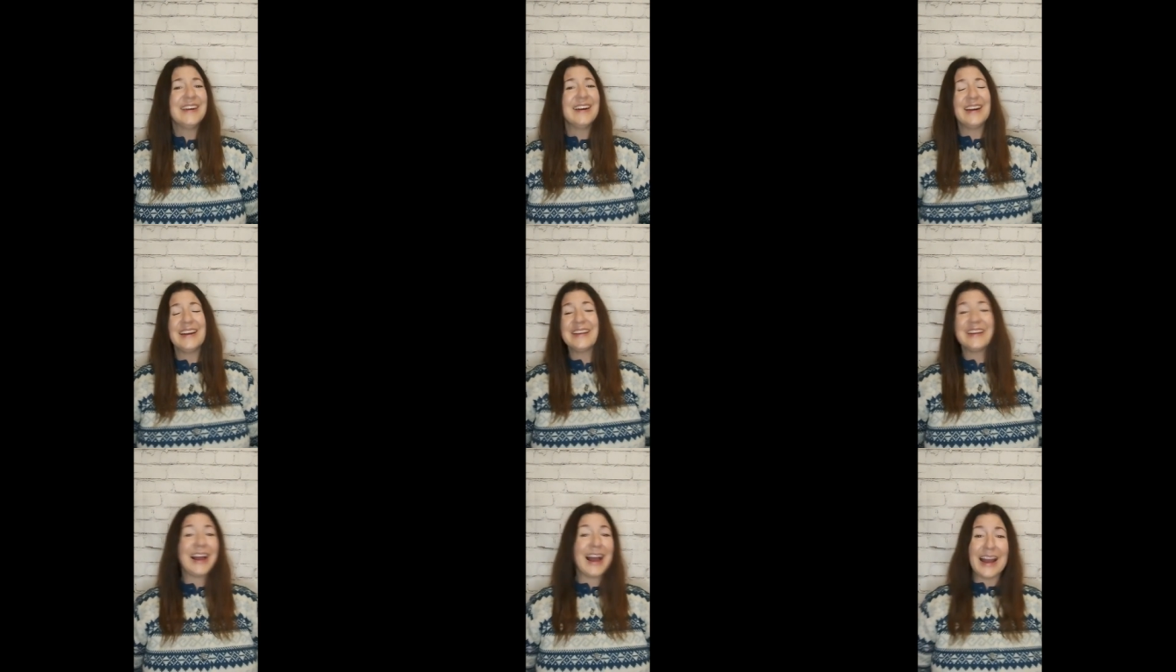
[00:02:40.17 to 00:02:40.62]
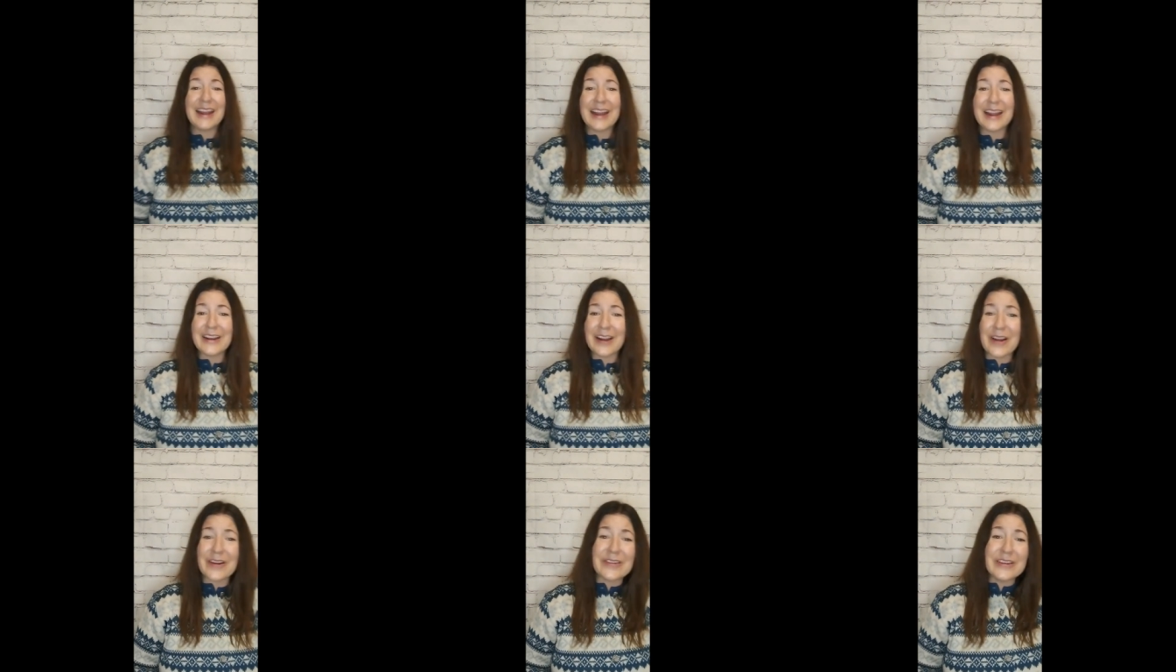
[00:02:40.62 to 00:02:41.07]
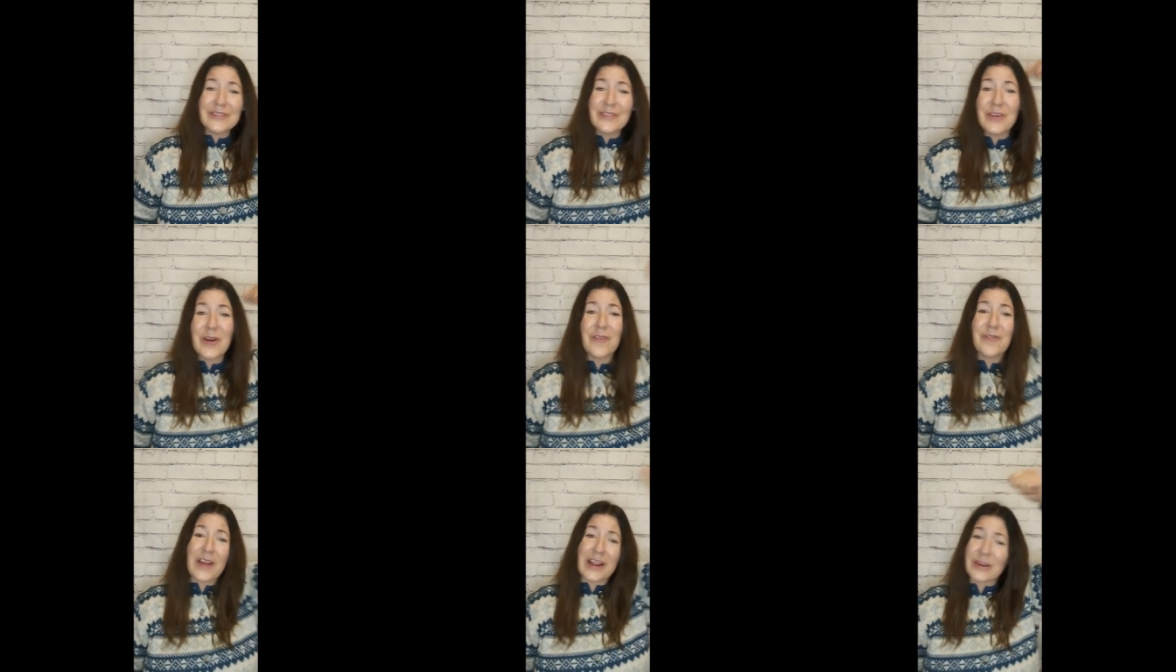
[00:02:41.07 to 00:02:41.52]
I, I, I don't even
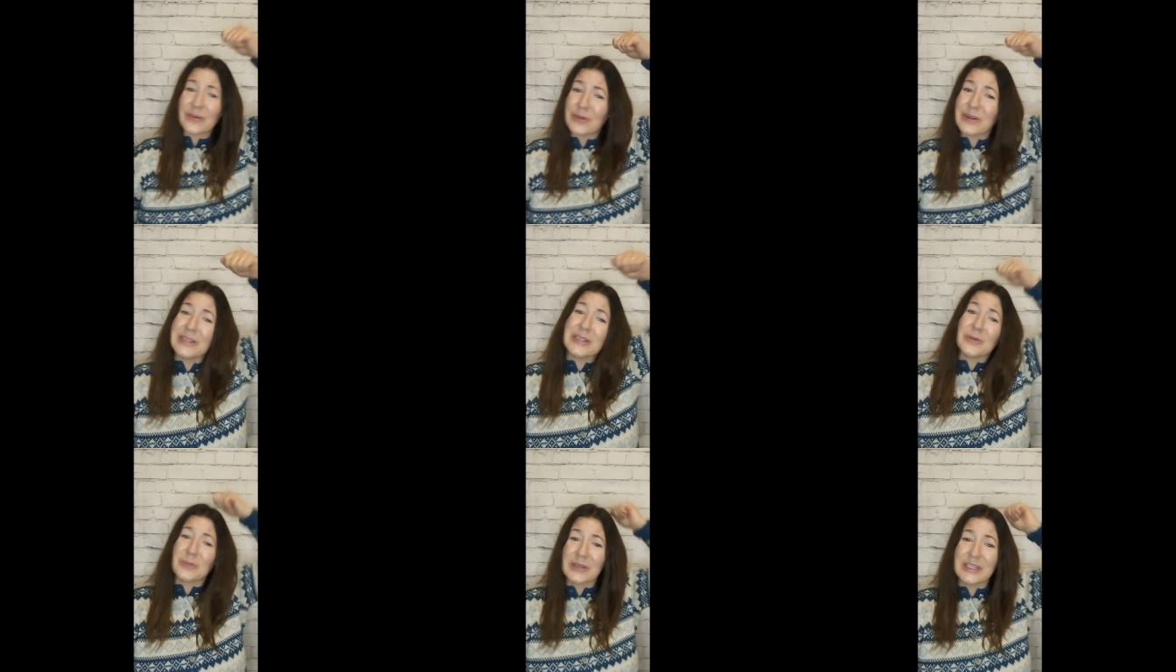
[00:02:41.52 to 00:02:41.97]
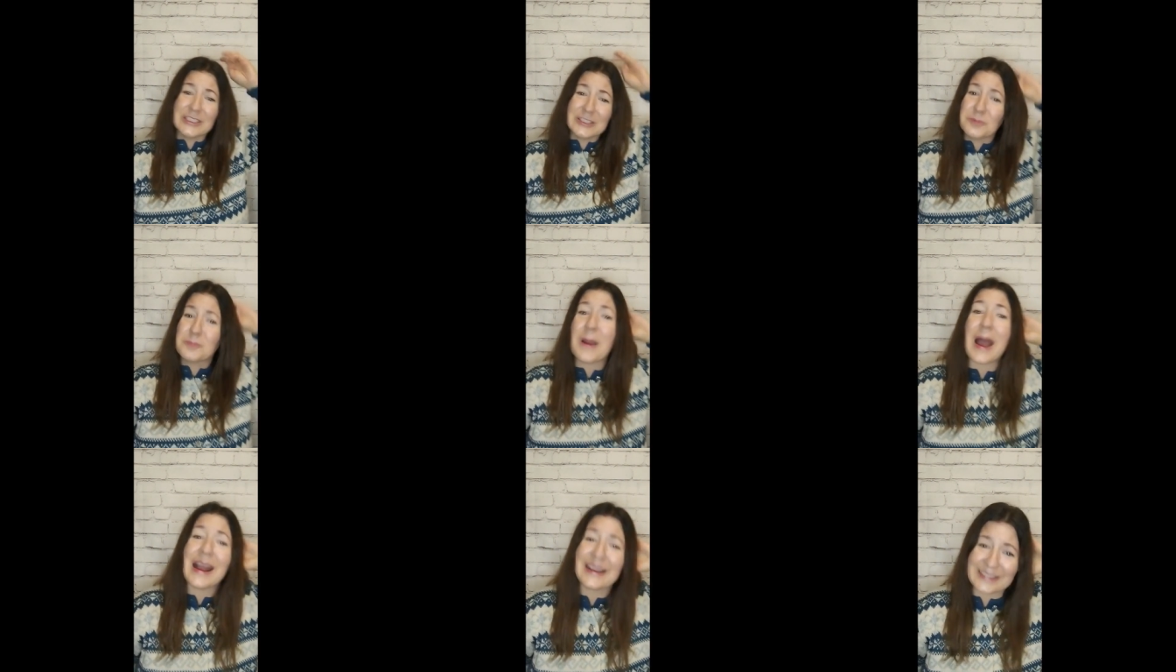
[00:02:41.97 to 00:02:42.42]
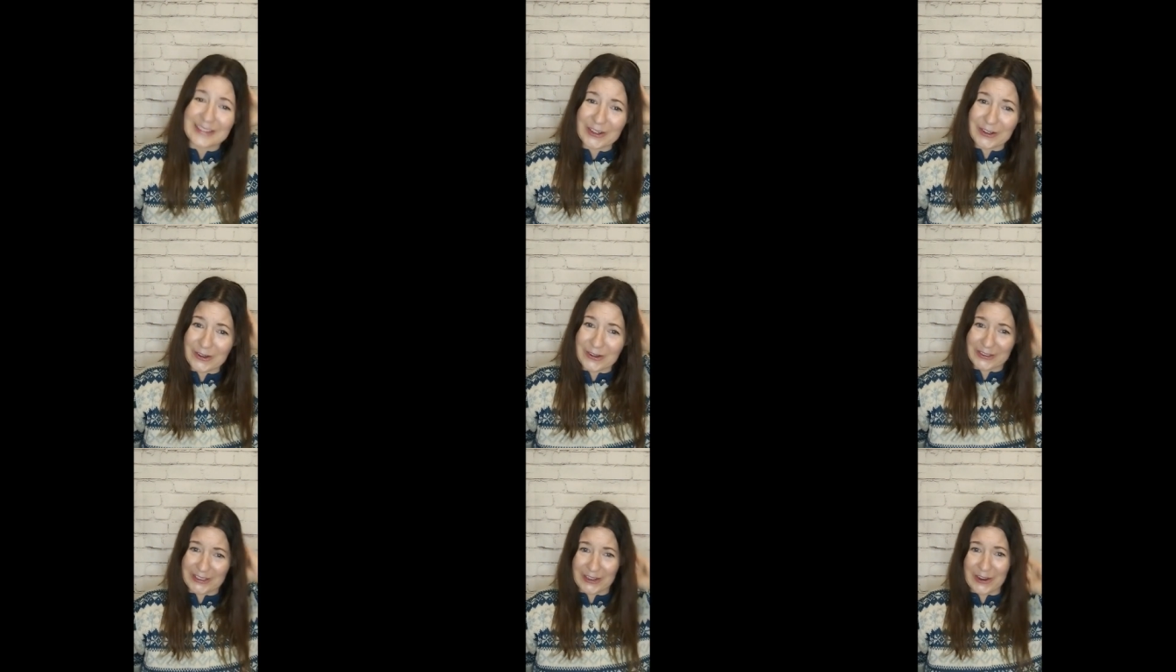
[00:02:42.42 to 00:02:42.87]
know if I could really reach back
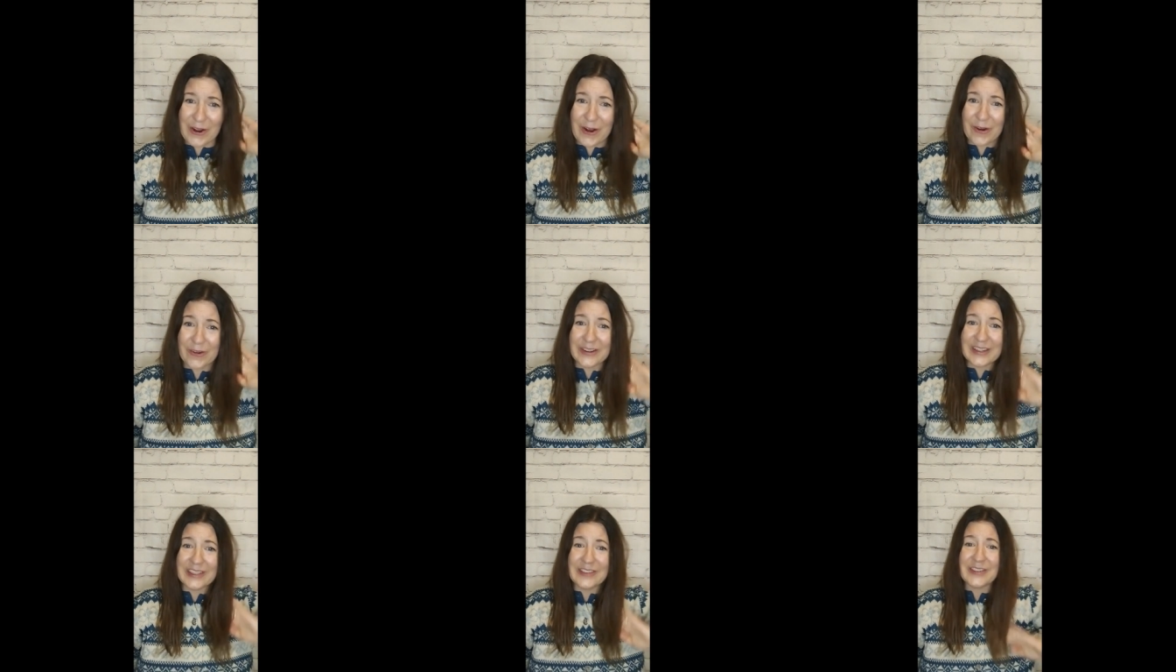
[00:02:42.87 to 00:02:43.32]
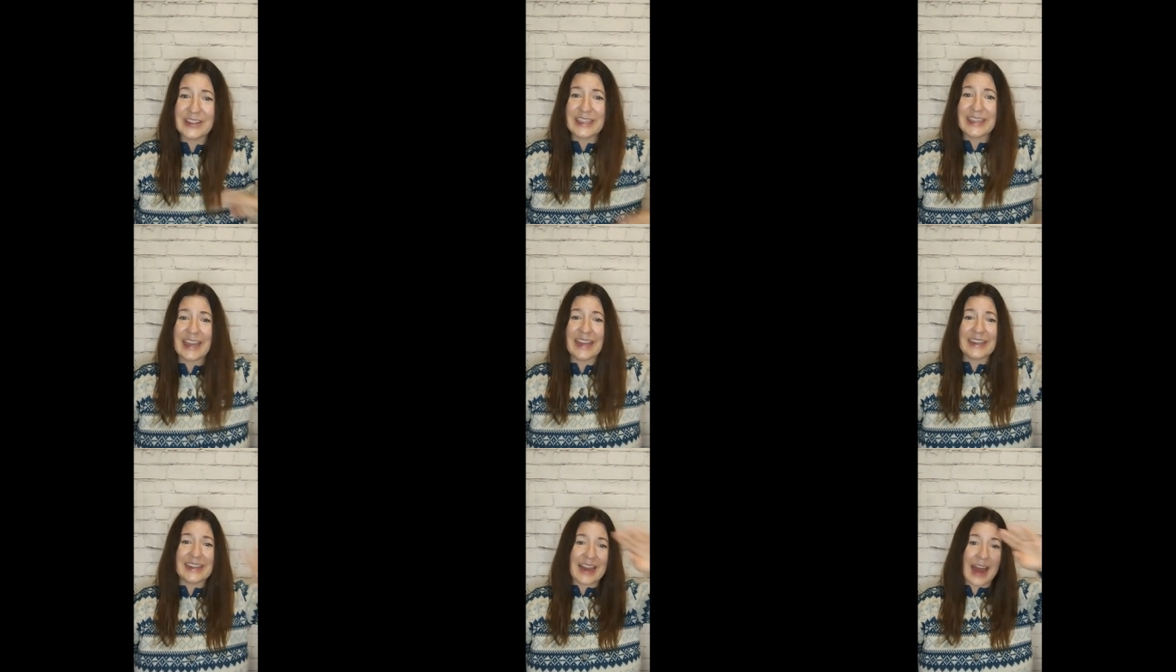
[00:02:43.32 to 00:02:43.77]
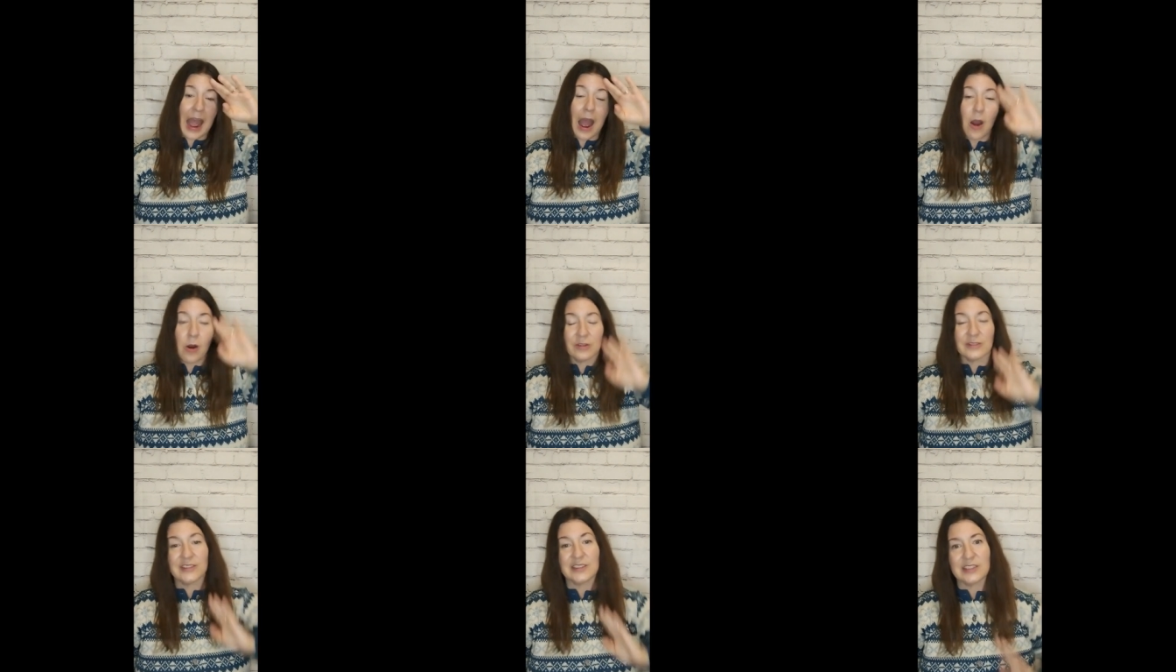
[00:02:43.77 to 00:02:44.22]
there, you know, to even get it
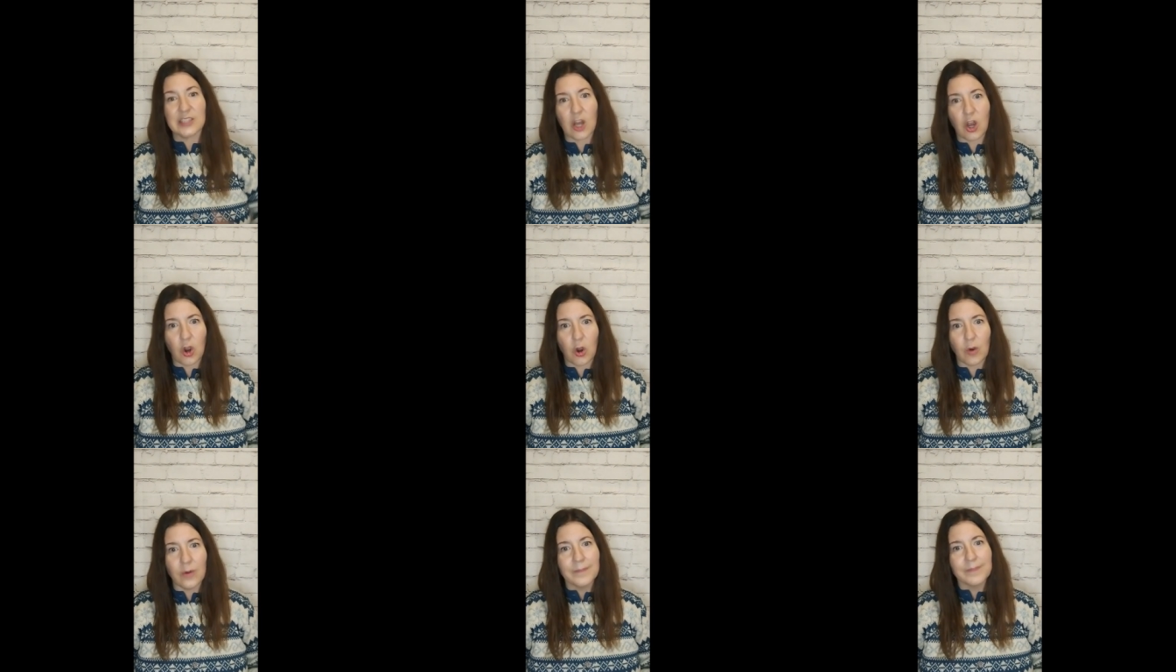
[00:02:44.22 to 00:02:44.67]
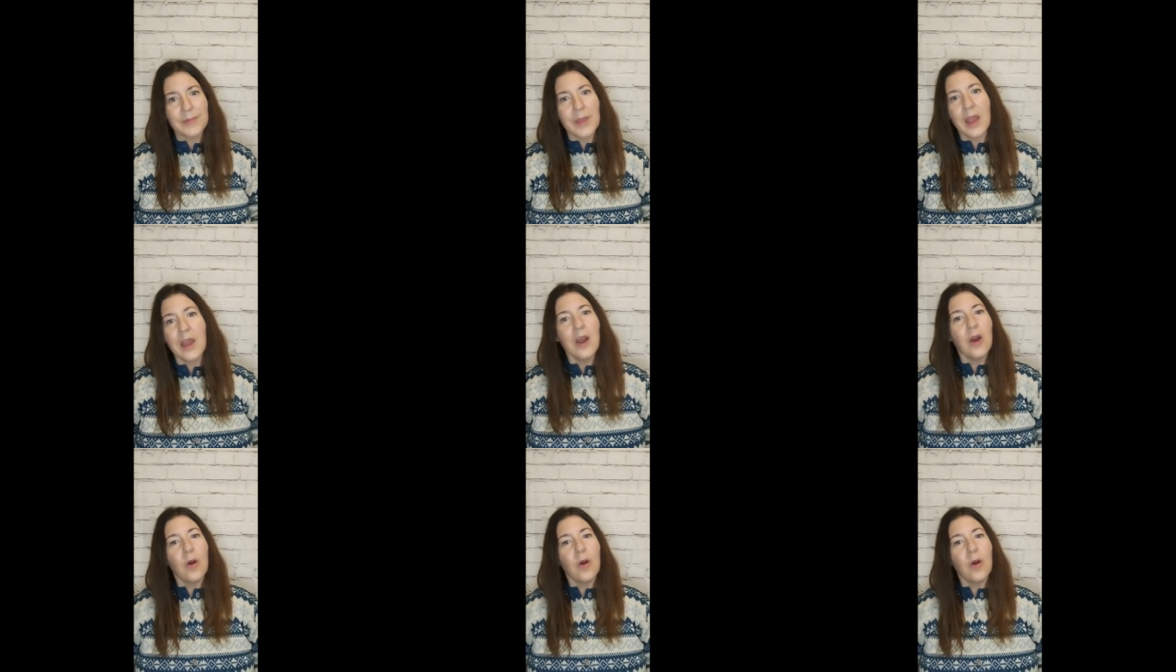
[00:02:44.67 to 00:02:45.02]
out. So